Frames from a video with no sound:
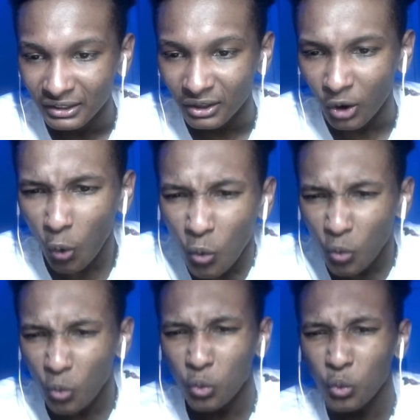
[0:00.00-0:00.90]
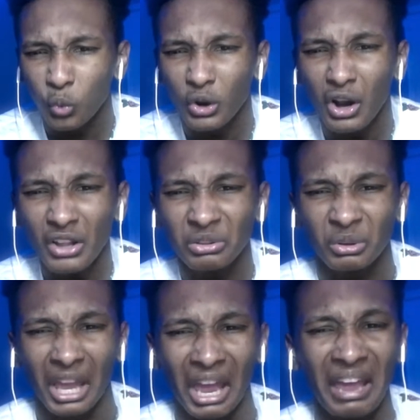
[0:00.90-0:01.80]
Ooh, good
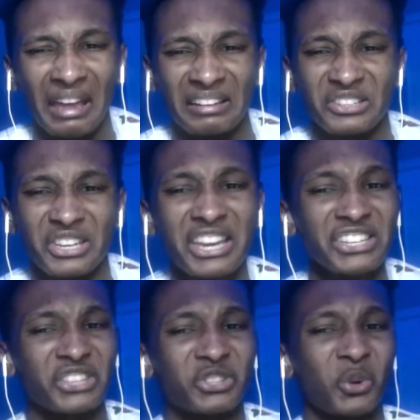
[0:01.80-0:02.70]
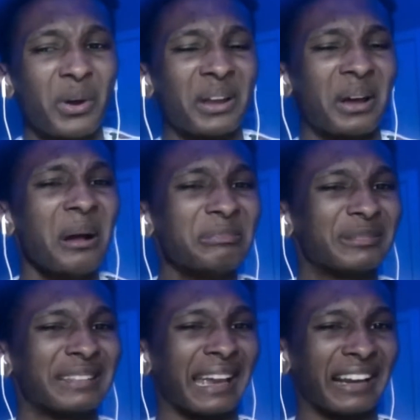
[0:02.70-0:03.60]
catch. He just threw it
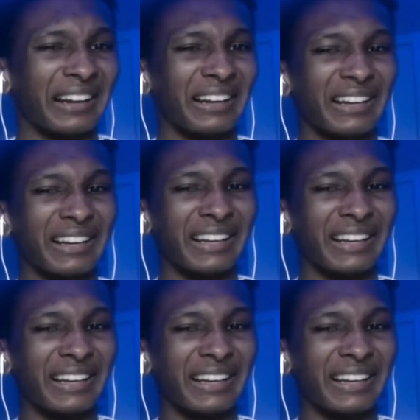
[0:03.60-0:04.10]
up there. Cole